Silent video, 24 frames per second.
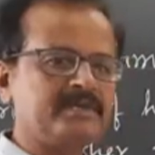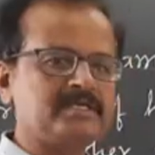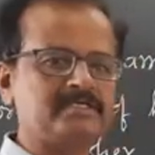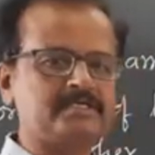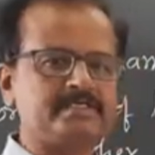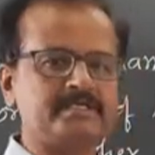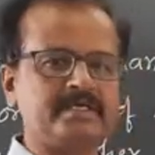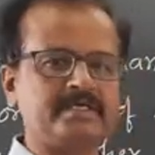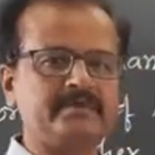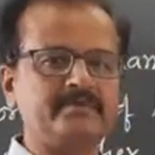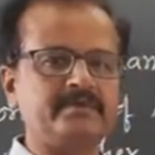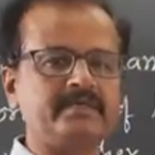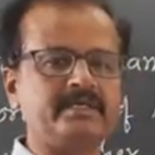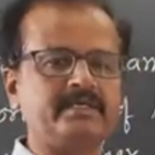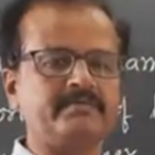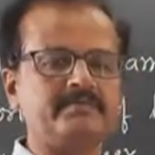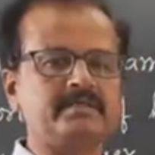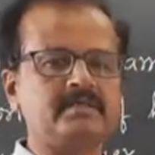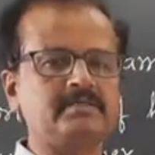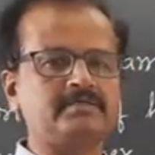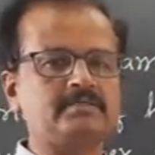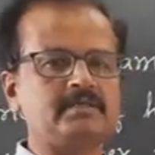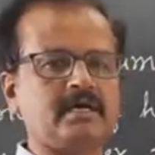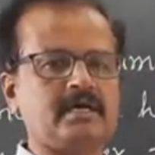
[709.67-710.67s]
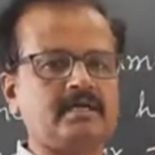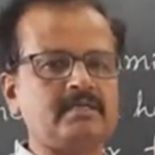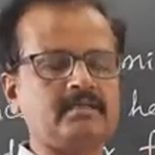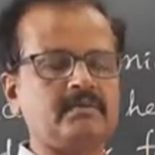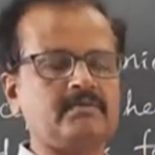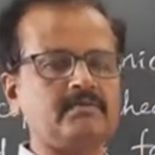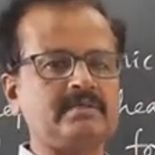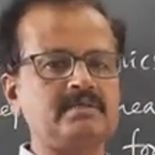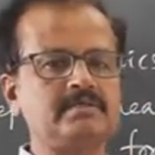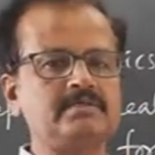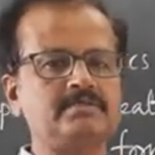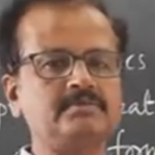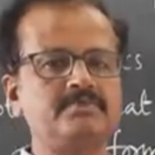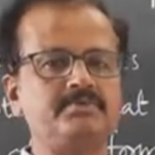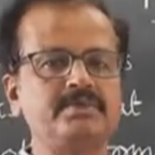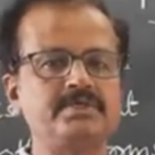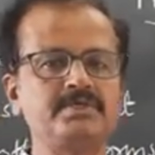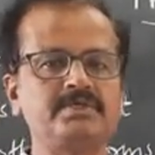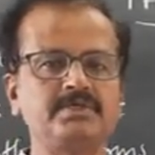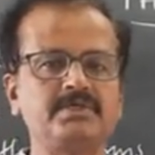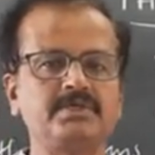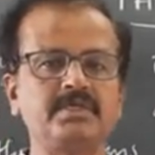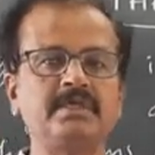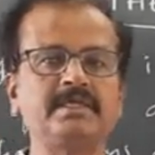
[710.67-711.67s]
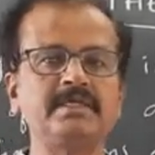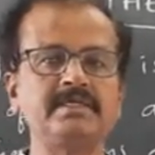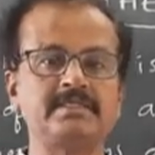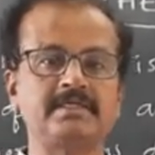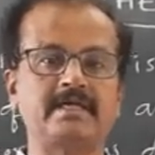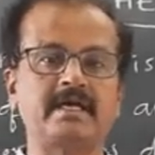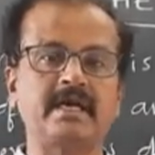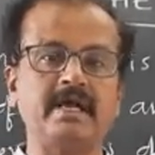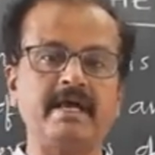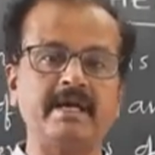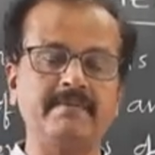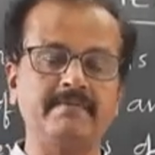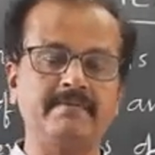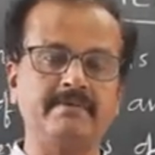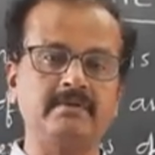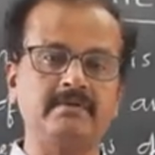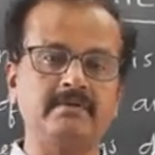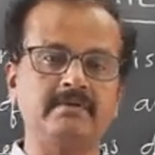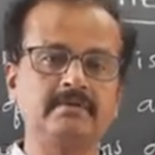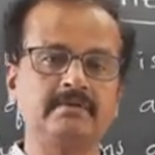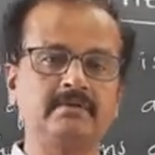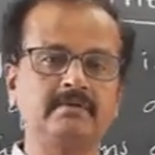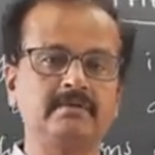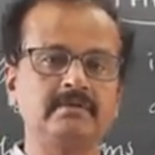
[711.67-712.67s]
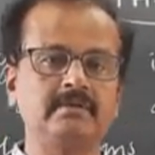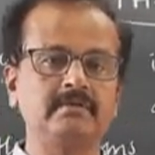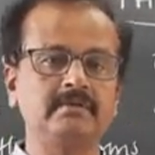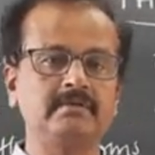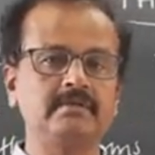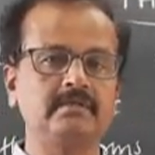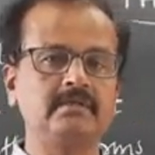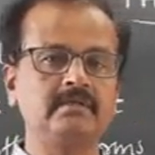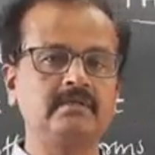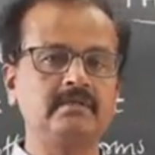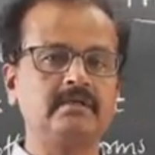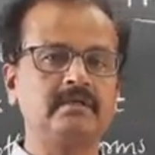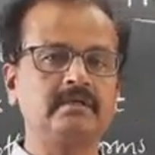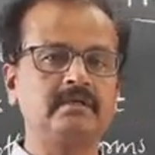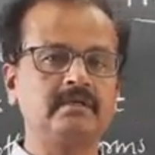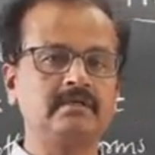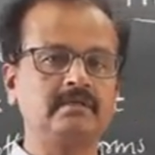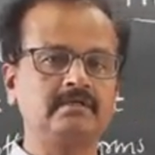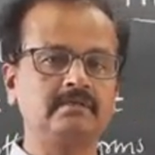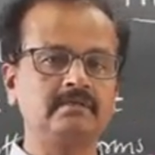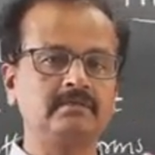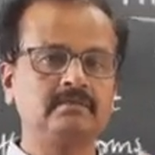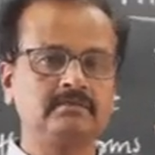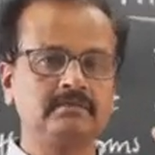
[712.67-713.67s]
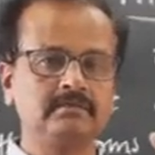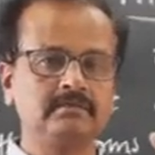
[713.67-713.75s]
state variables are the ones which describe the